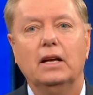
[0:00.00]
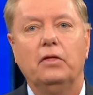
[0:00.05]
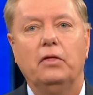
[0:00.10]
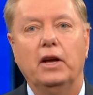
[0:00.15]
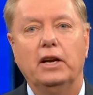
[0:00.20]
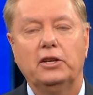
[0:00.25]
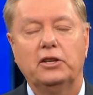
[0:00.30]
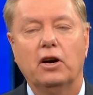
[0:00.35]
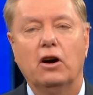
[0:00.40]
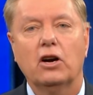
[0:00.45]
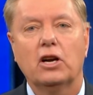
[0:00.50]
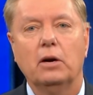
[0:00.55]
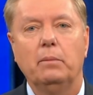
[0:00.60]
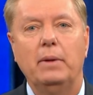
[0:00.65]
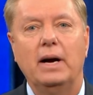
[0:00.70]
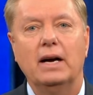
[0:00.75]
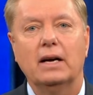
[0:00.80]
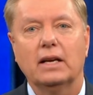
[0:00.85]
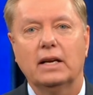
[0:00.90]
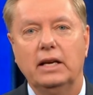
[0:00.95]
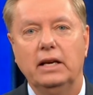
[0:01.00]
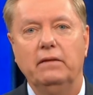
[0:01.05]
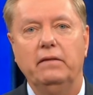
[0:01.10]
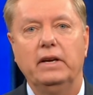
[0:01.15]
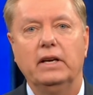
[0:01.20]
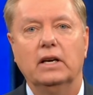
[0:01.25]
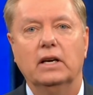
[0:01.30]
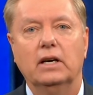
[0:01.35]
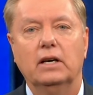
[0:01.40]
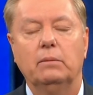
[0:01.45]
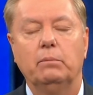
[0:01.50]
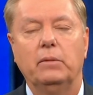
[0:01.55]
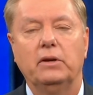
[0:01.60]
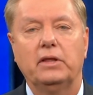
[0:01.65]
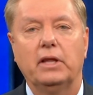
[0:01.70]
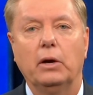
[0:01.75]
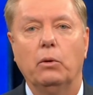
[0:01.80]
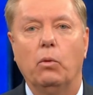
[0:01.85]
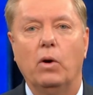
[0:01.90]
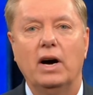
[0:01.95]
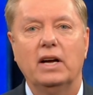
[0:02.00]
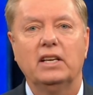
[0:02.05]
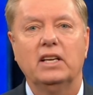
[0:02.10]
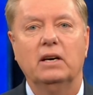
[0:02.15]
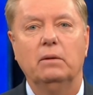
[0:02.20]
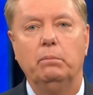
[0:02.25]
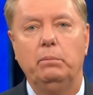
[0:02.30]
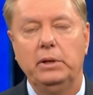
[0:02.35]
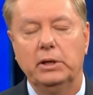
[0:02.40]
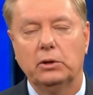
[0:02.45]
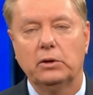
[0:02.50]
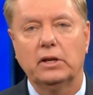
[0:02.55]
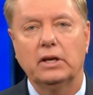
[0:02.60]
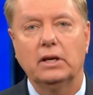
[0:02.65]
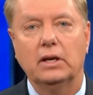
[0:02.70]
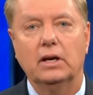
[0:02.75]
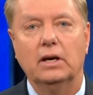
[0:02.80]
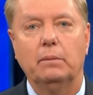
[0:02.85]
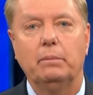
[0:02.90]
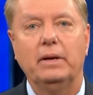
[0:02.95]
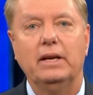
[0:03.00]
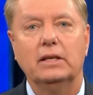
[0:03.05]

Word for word: They talk about giving up, but they wind up building up.